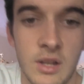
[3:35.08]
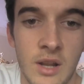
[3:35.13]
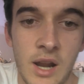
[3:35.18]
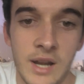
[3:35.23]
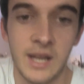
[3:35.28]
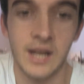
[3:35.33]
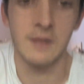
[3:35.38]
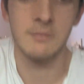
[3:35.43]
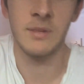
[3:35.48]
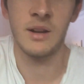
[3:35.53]

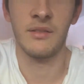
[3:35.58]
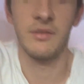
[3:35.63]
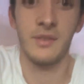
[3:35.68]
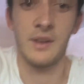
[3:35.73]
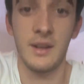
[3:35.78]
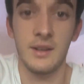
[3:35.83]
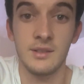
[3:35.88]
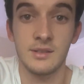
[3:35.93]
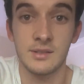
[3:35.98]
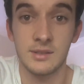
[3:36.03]
lighting up my
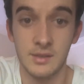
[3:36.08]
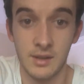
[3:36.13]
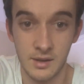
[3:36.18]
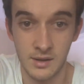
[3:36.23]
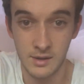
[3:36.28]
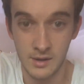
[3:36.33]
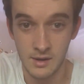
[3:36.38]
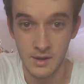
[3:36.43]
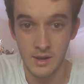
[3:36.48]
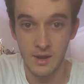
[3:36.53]
face,
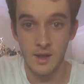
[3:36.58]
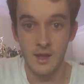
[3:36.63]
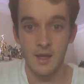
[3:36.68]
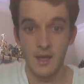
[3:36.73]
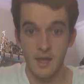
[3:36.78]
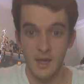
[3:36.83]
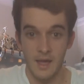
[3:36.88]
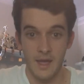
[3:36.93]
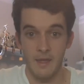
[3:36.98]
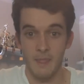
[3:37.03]

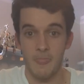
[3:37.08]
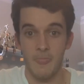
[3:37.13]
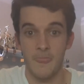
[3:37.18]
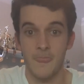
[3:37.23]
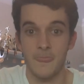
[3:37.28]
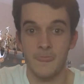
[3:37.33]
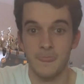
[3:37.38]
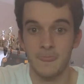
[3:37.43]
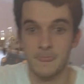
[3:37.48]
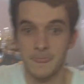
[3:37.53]
and
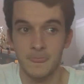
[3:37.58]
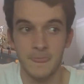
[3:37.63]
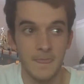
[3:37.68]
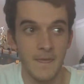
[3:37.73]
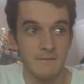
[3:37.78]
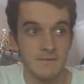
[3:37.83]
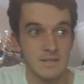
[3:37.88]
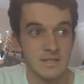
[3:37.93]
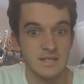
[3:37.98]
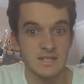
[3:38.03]

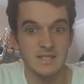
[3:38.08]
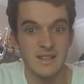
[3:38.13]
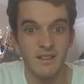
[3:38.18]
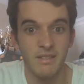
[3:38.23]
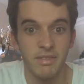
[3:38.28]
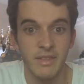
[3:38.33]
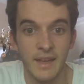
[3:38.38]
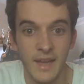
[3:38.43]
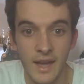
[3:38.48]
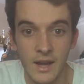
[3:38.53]
there is
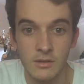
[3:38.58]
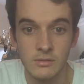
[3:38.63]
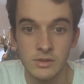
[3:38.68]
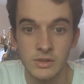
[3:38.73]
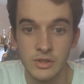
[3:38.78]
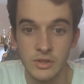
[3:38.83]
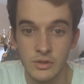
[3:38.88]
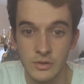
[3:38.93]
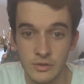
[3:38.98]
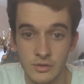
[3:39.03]
nothing
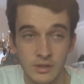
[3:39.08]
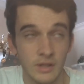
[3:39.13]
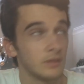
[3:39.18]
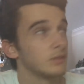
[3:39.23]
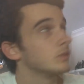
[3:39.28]
else used. I